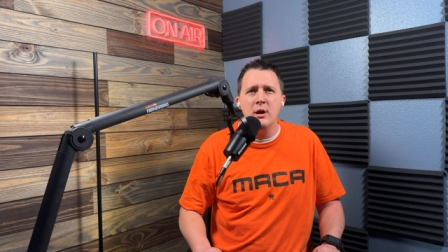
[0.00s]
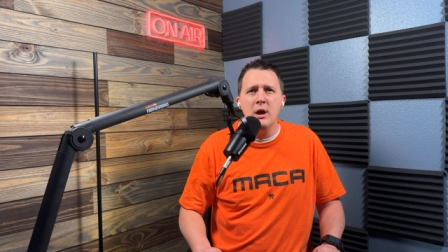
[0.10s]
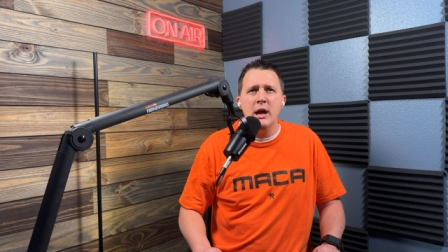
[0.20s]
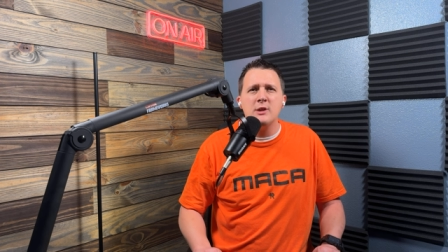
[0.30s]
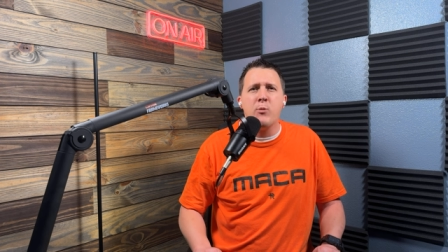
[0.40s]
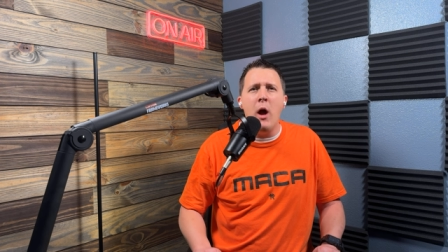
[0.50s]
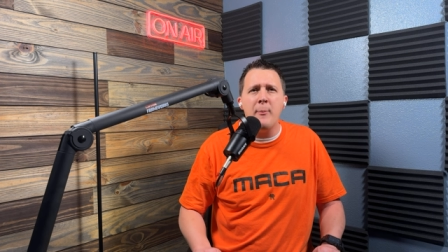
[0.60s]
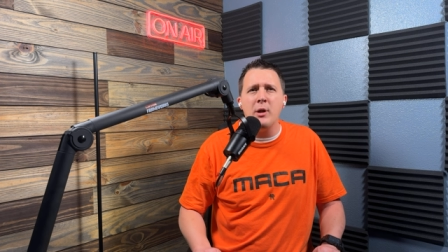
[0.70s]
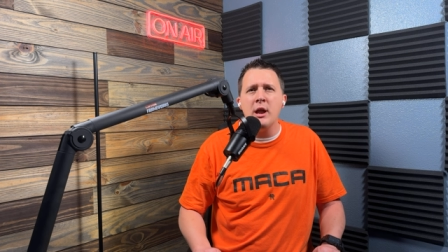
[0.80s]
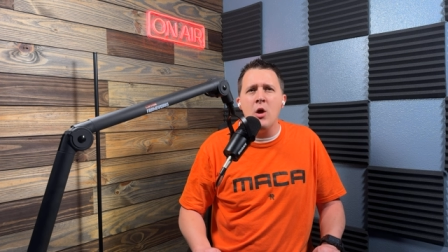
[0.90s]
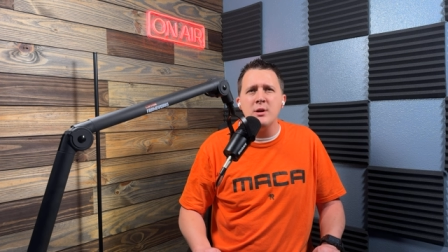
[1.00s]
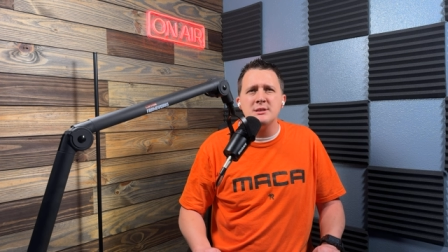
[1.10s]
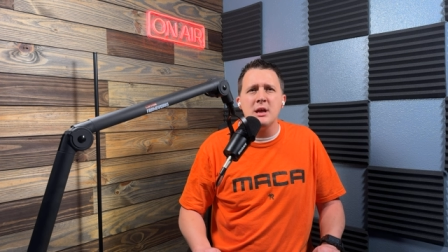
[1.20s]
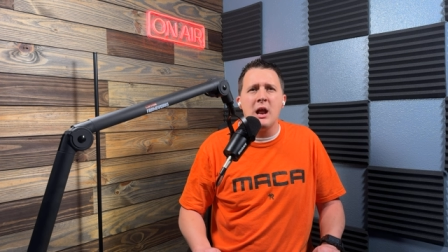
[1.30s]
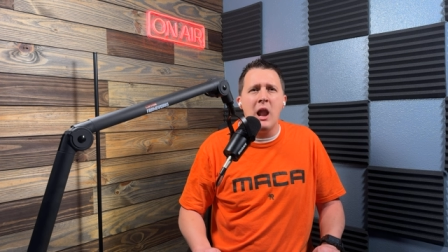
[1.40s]
It's properly known as
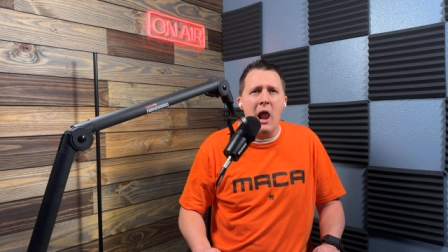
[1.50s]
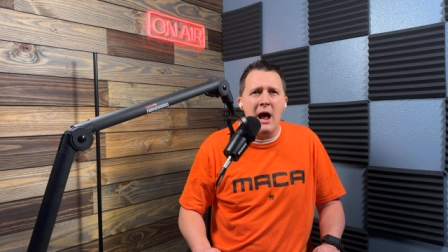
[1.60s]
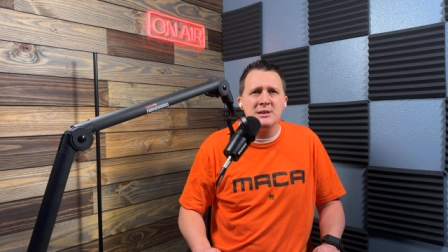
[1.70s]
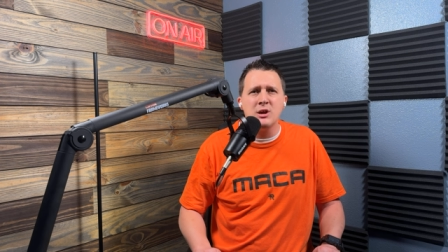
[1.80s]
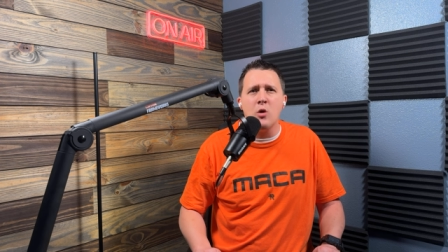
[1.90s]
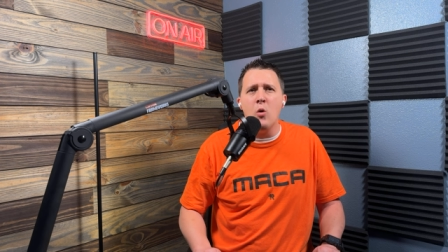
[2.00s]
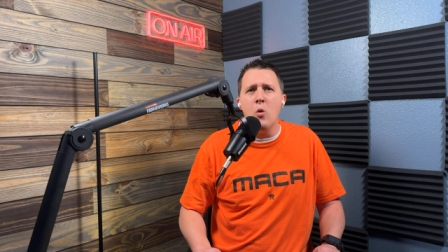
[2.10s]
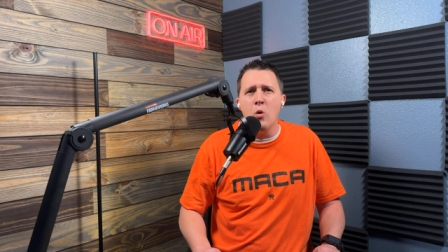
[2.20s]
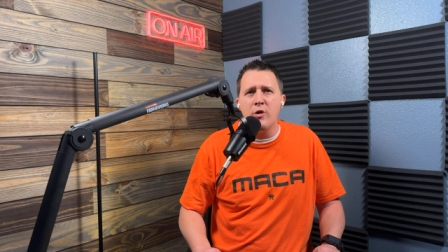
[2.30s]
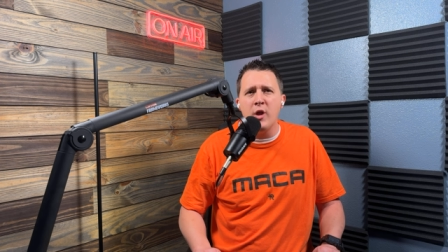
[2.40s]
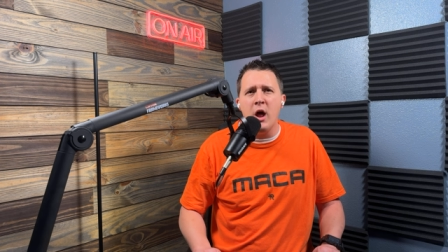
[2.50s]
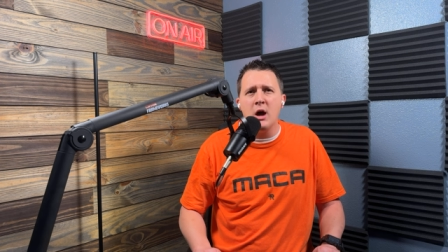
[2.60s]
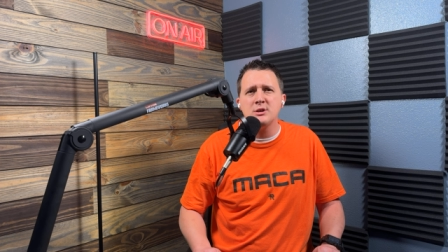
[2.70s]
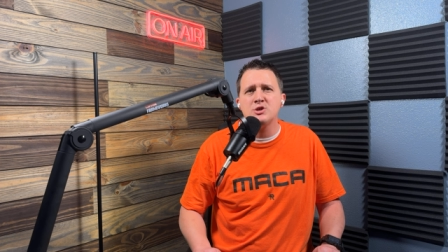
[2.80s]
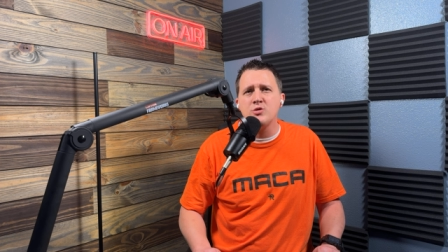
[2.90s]
the classical
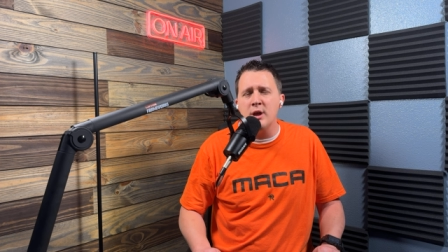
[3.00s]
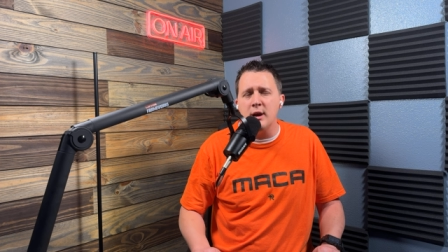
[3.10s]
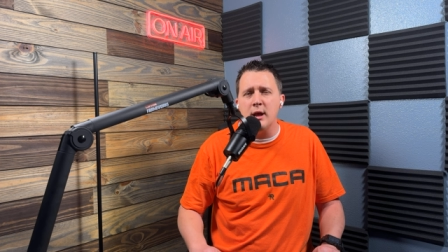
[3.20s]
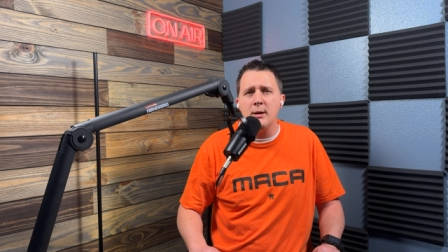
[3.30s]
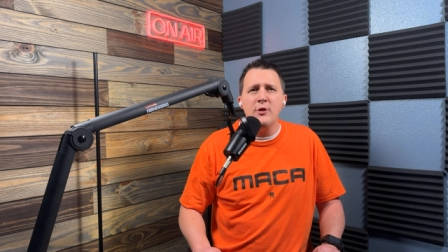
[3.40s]
Orthodox Trinity.